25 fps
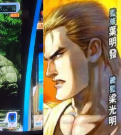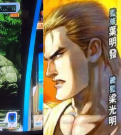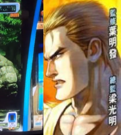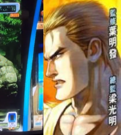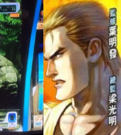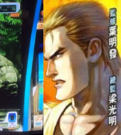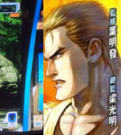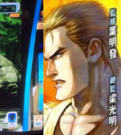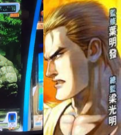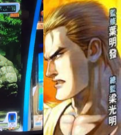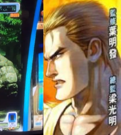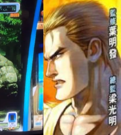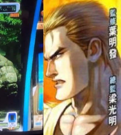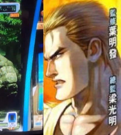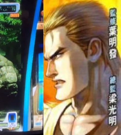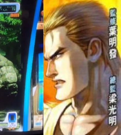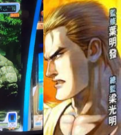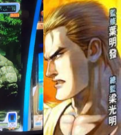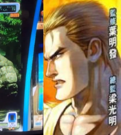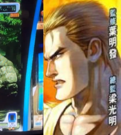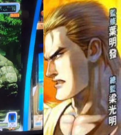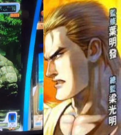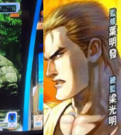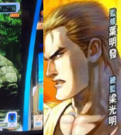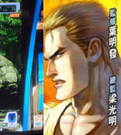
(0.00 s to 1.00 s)

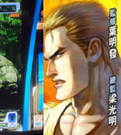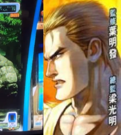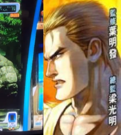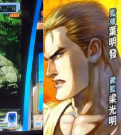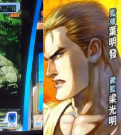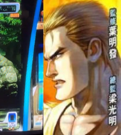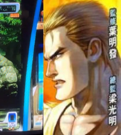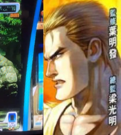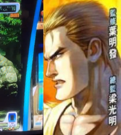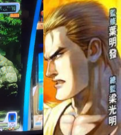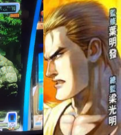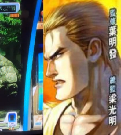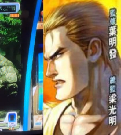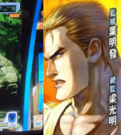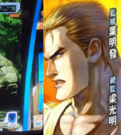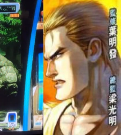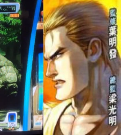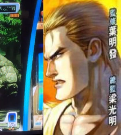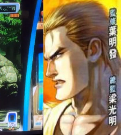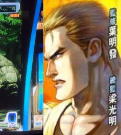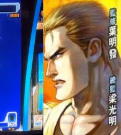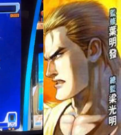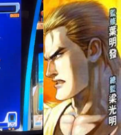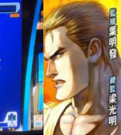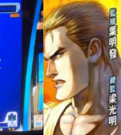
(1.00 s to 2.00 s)

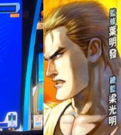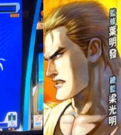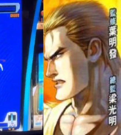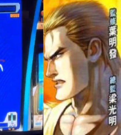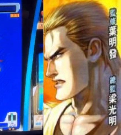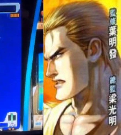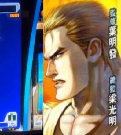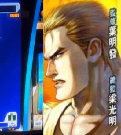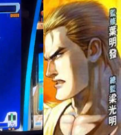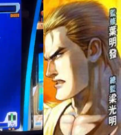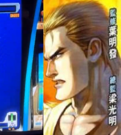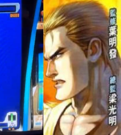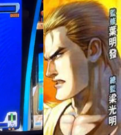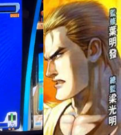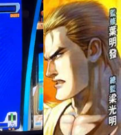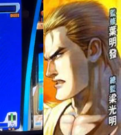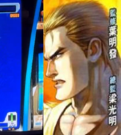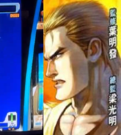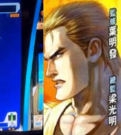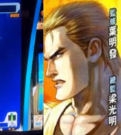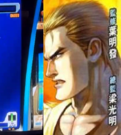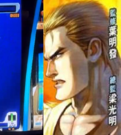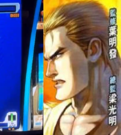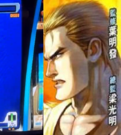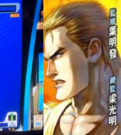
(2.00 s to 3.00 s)

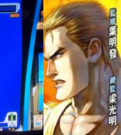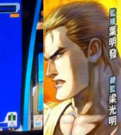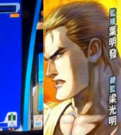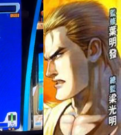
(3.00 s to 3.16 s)
Nothing is said.